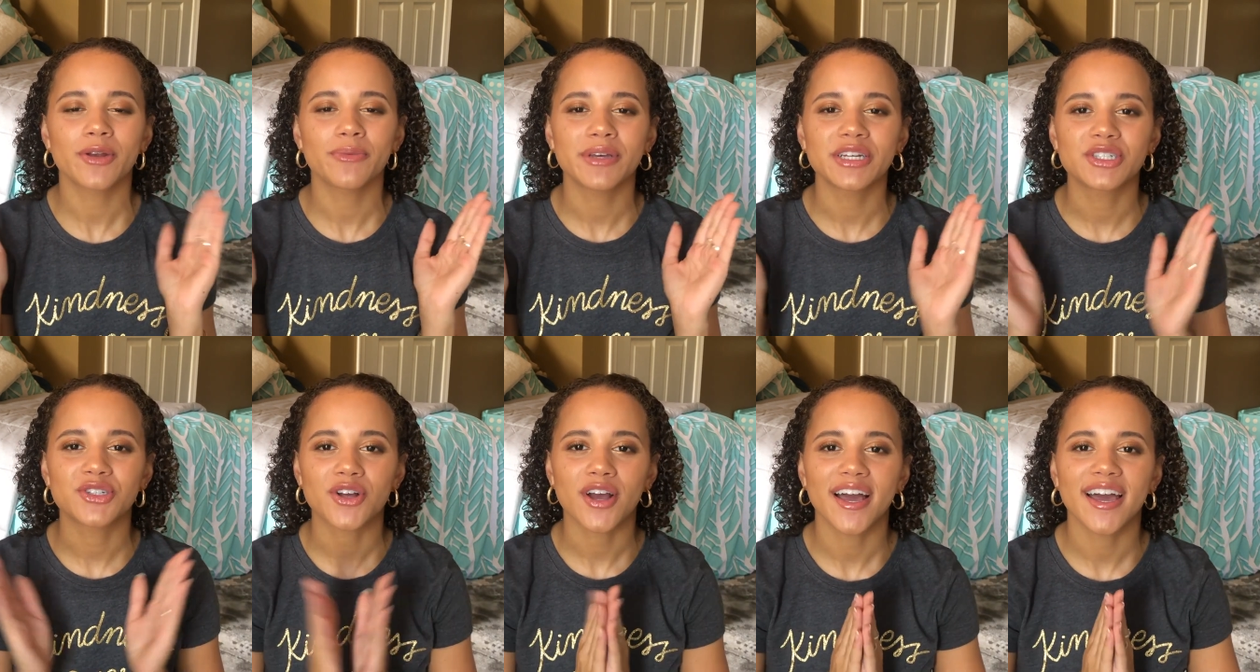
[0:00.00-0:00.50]
be
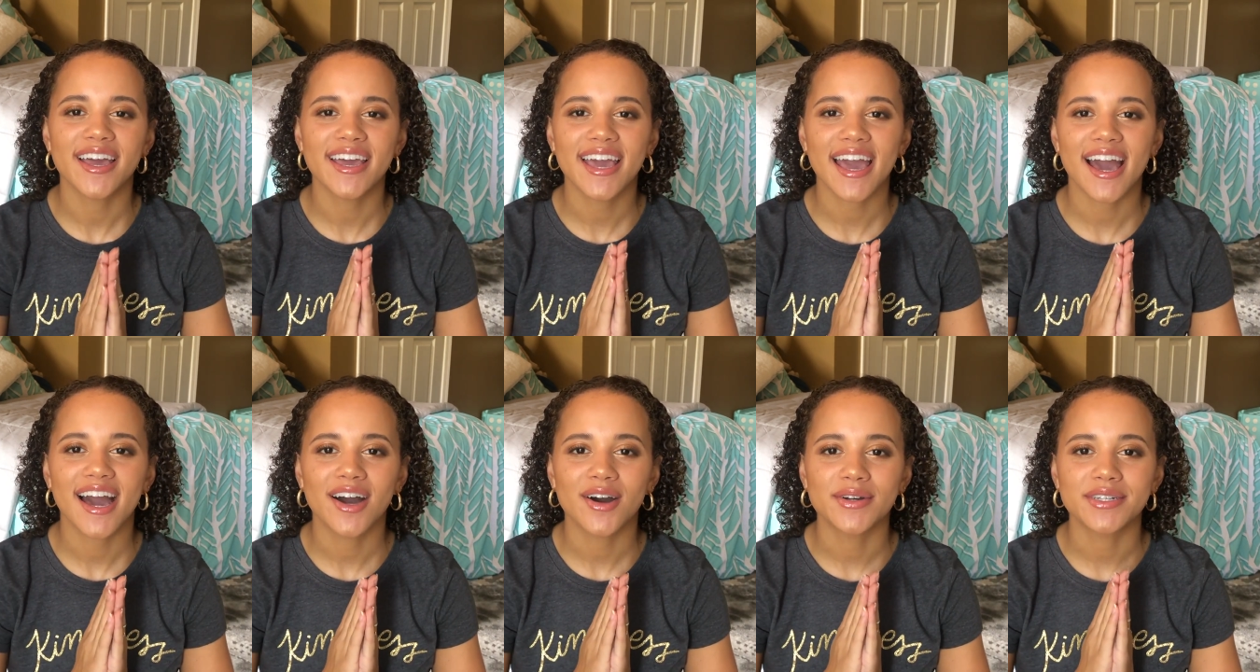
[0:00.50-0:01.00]
trying
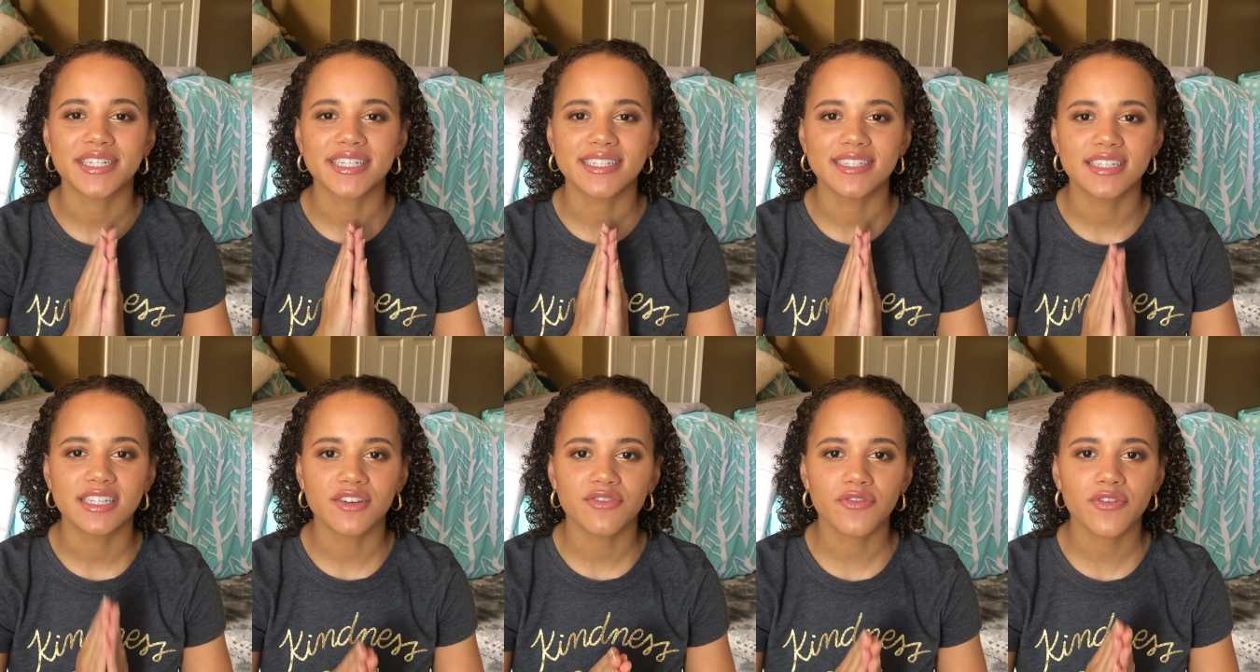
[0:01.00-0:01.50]
out
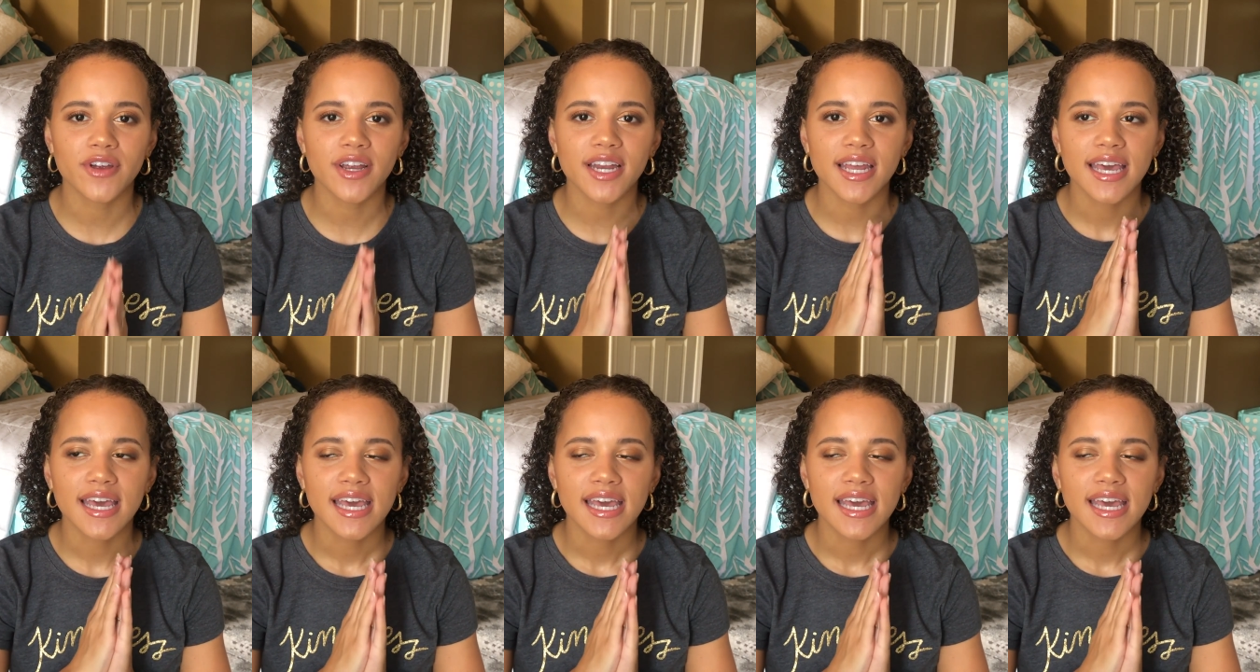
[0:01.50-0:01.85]
different